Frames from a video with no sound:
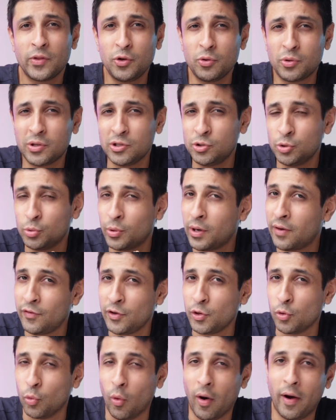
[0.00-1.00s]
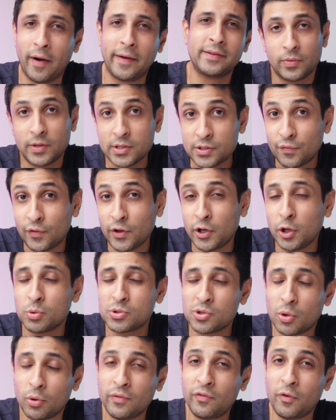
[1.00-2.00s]
You can do whatever you want. This video
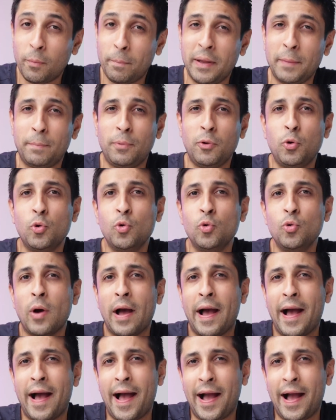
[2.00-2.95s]
is only for people who